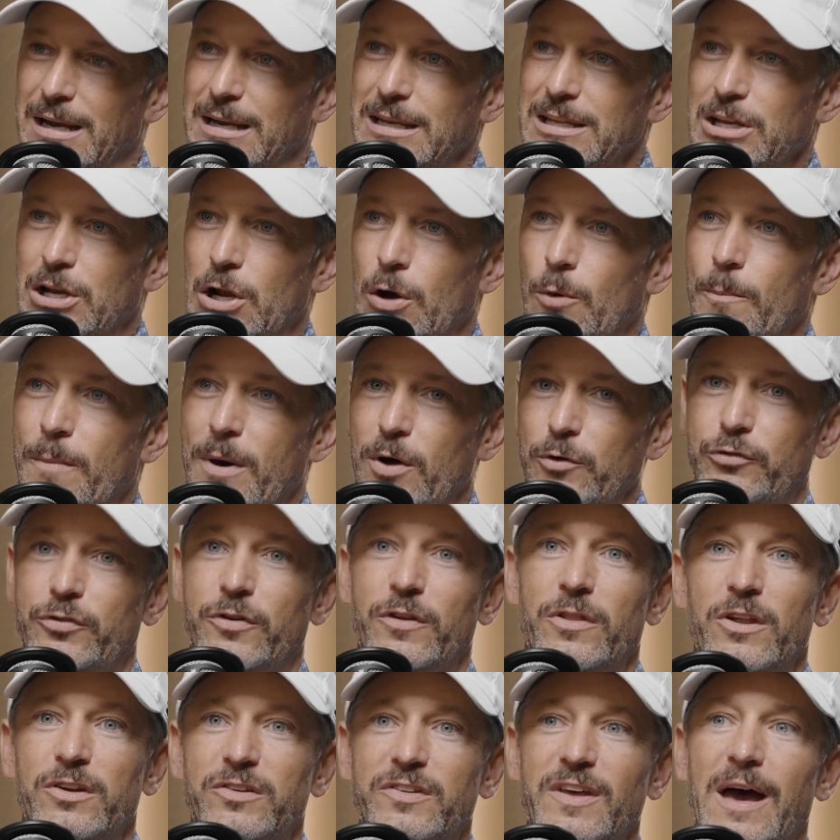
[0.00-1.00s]
You know, most
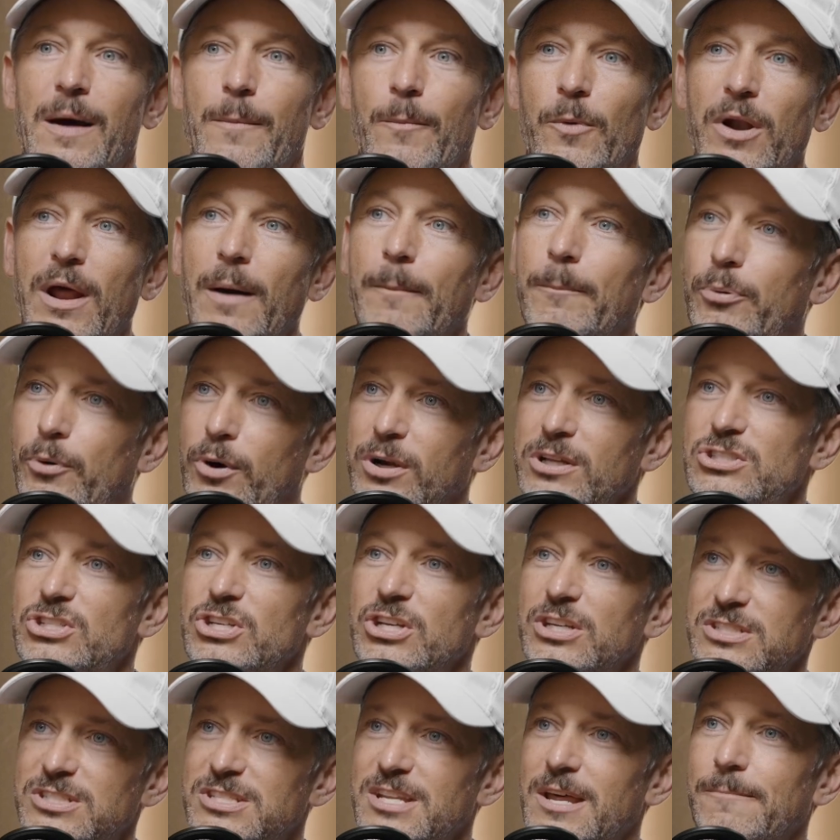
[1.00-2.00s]
of the time when I'm
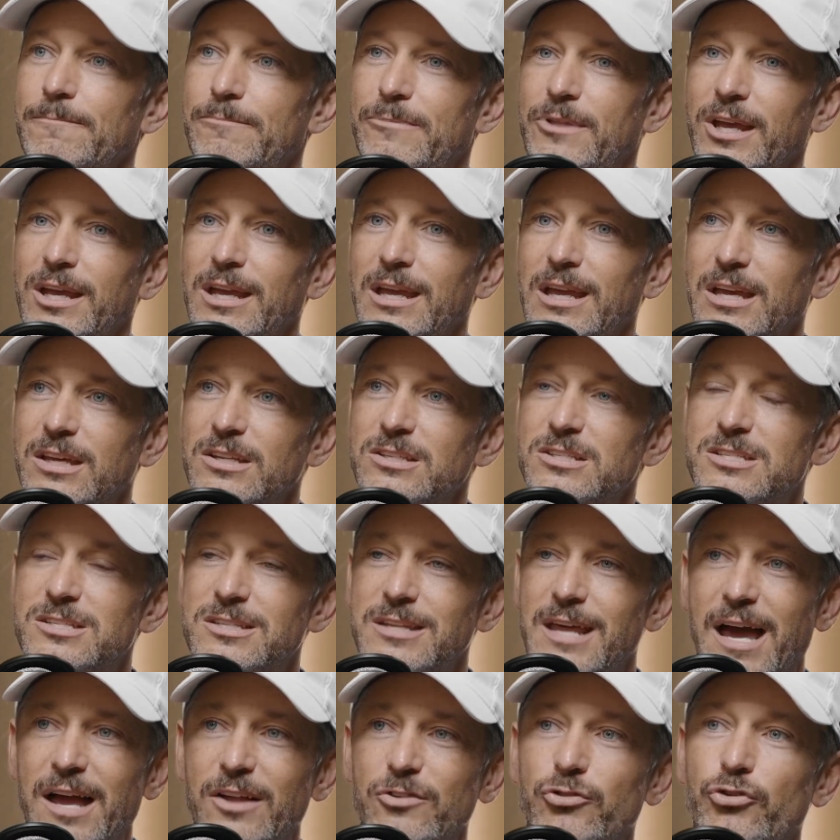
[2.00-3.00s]
preaching something,
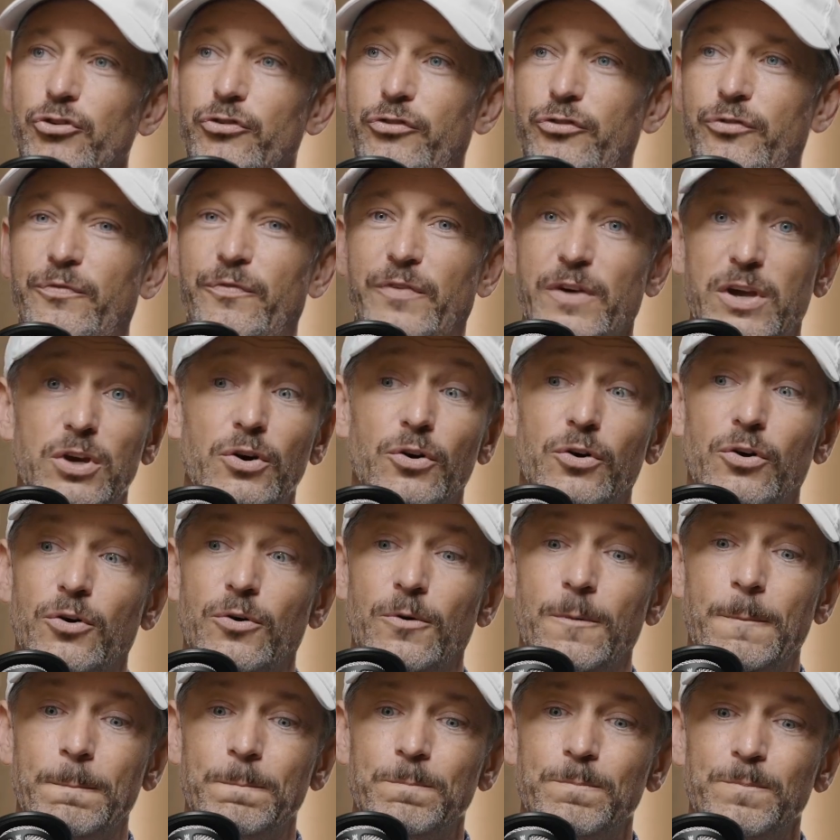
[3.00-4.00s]
I just
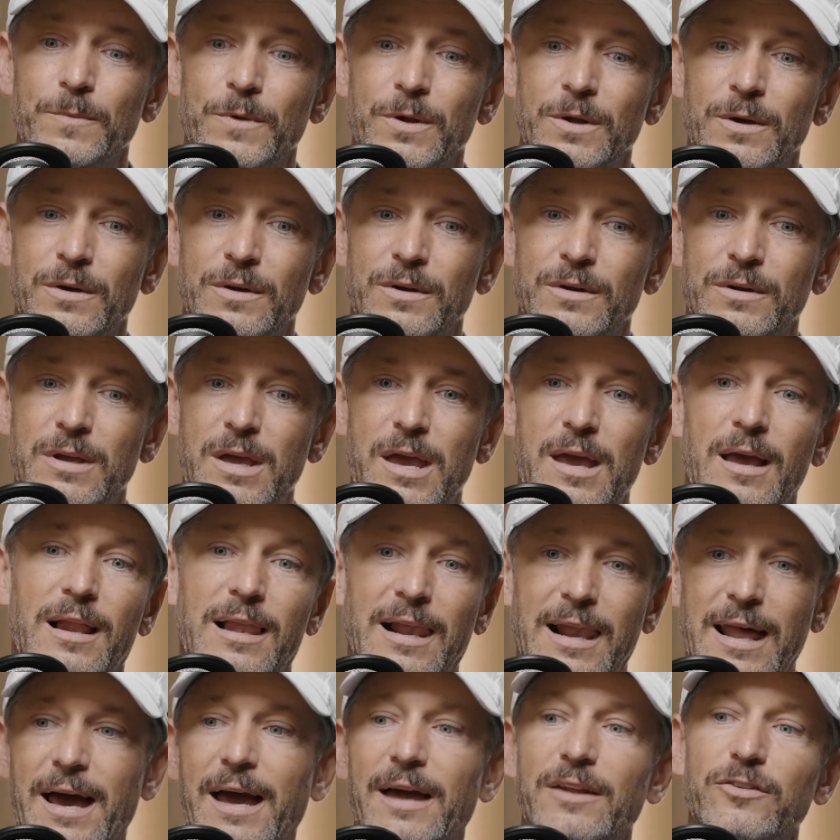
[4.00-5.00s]
feel
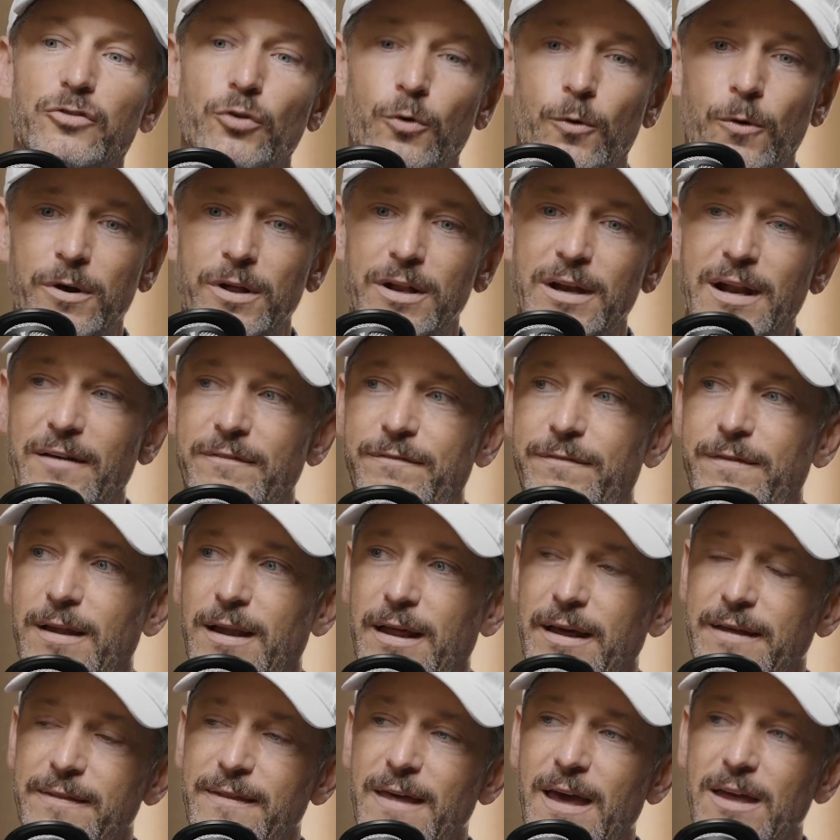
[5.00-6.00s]
inclined toward it. I feel
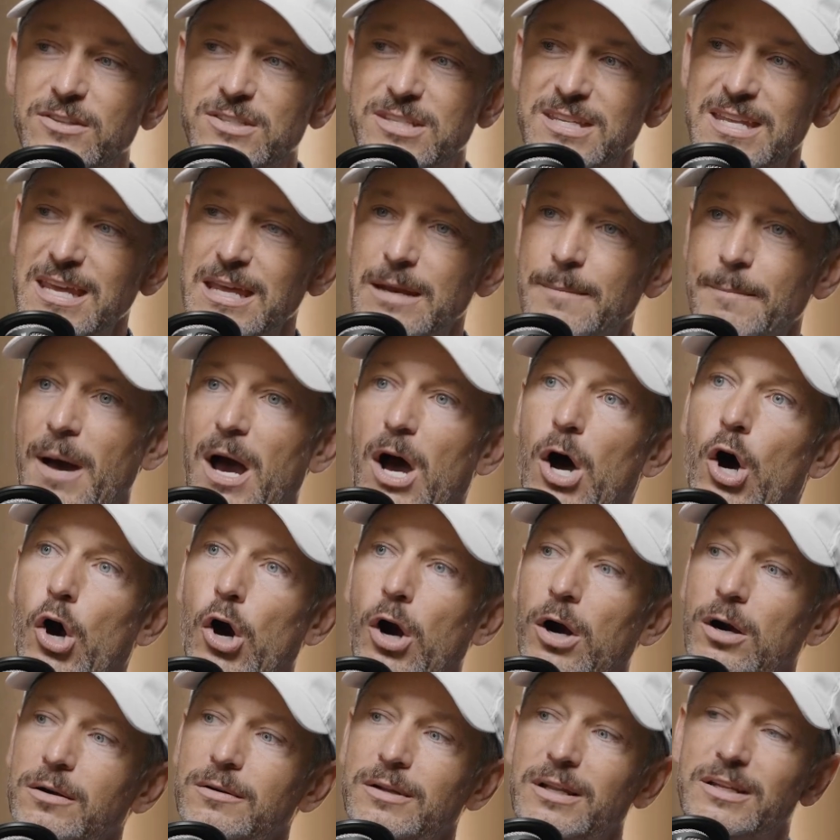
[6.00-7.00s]
like that's in my
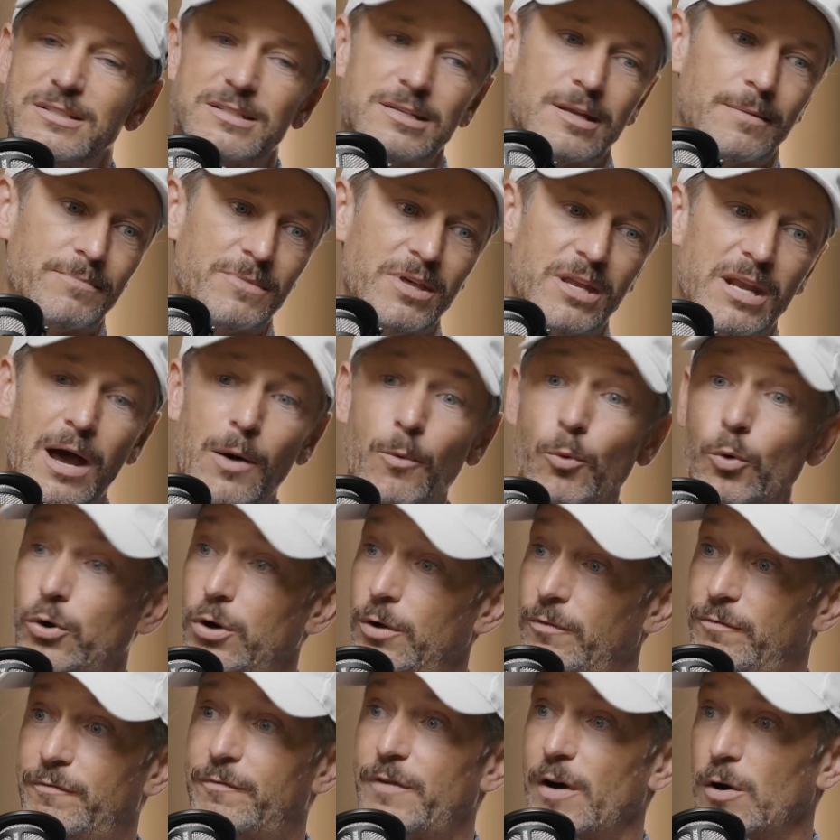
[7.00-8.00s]
heart. That's something I want
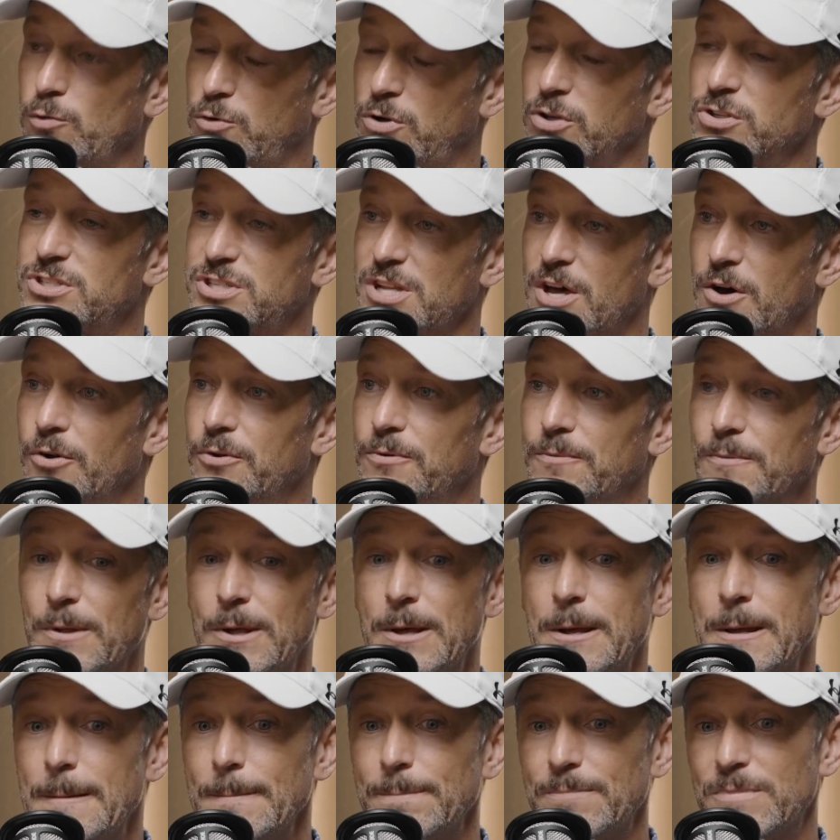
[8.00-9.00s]
to focus on.
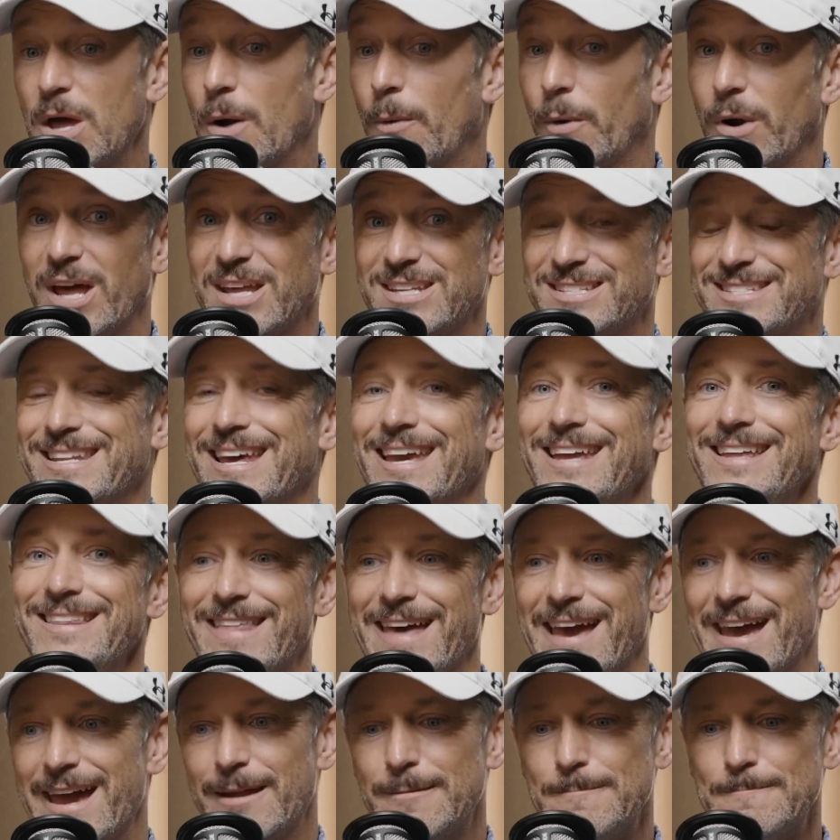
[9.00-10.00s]
Now, when I say
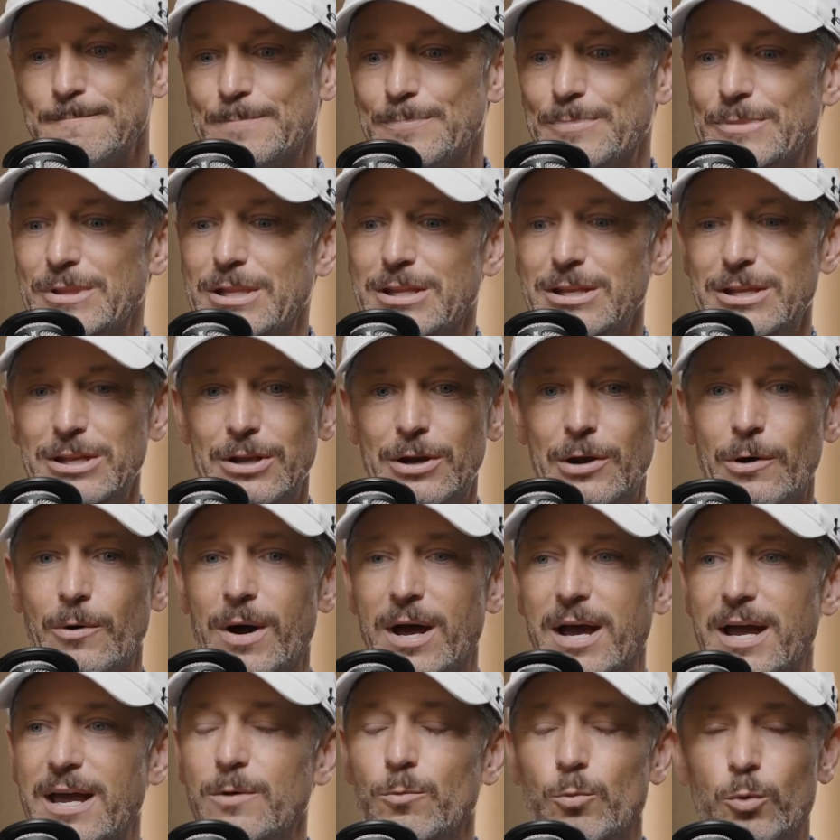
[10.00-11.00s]
that, you know,
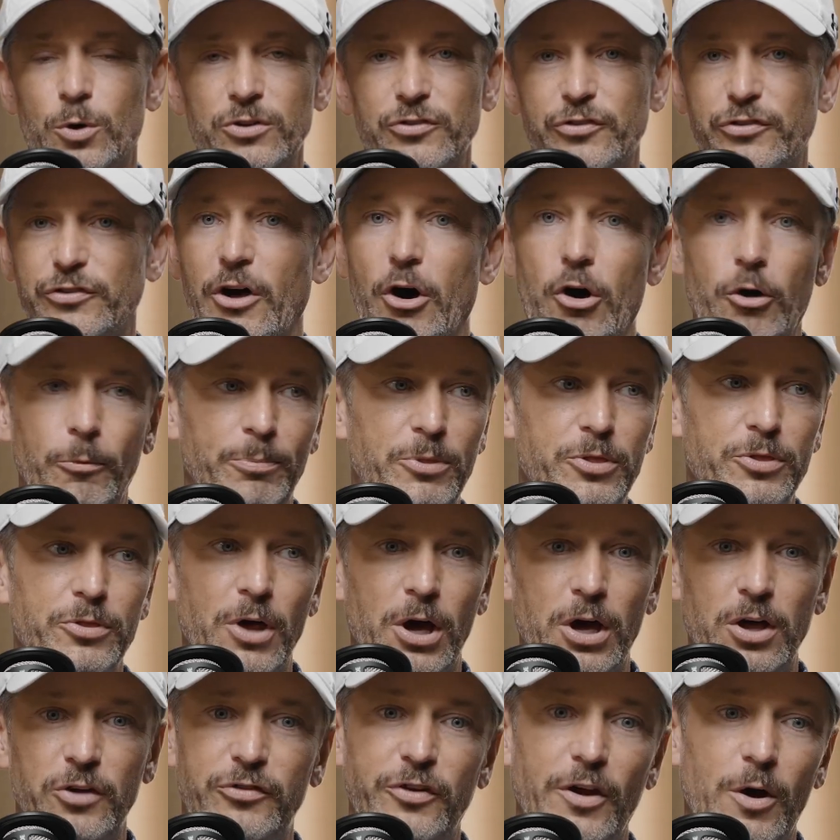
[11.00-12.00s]
I had one Psalm
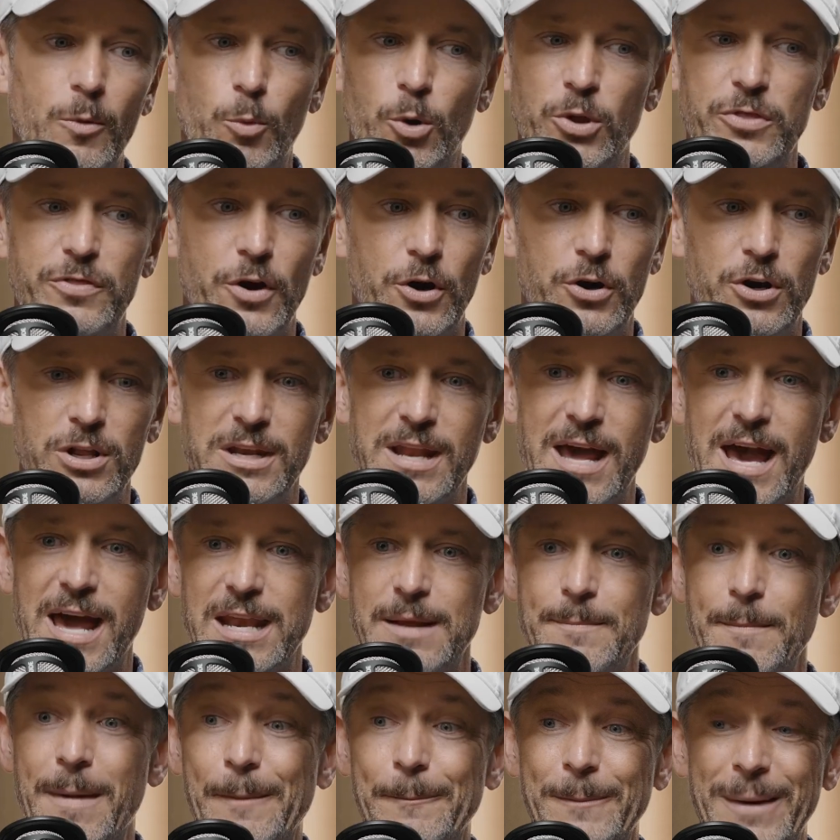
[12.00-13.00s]
139
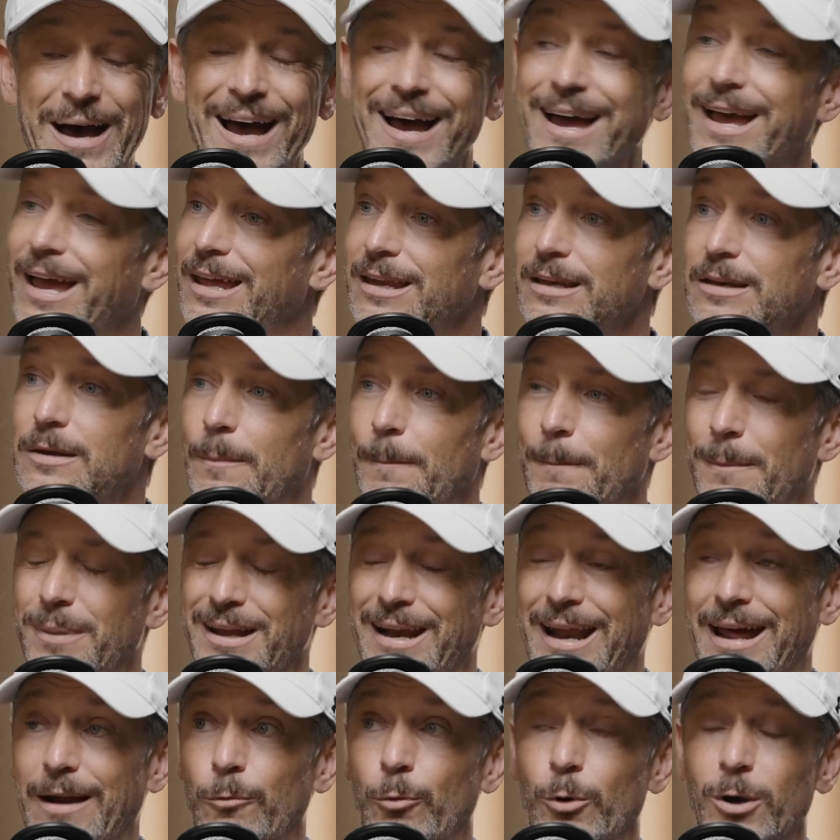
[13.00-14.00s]
in my mind,
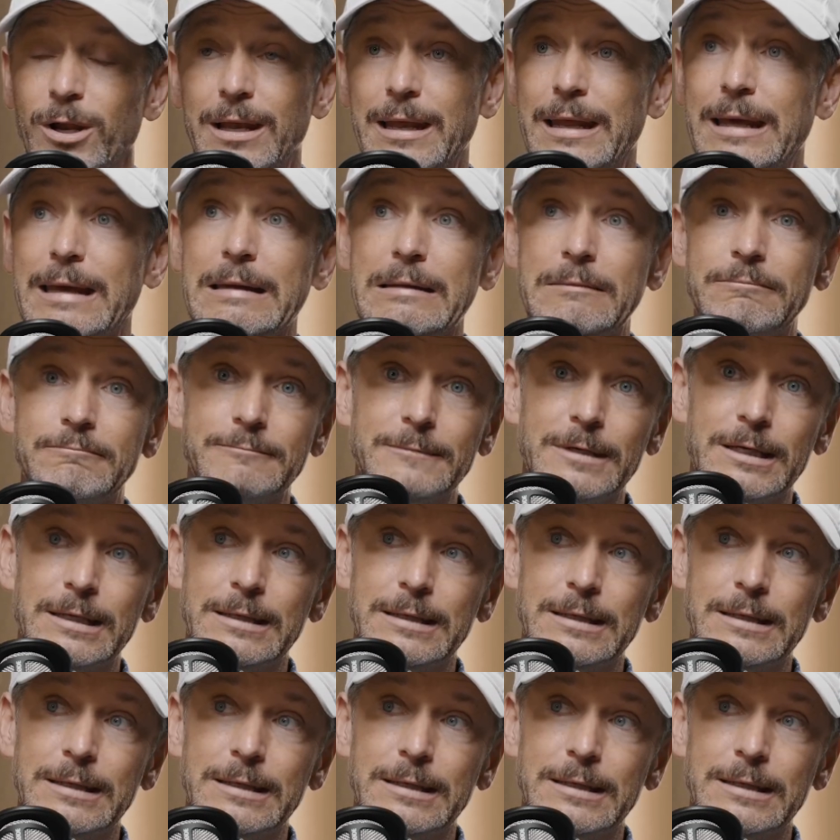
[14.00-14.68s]
but I really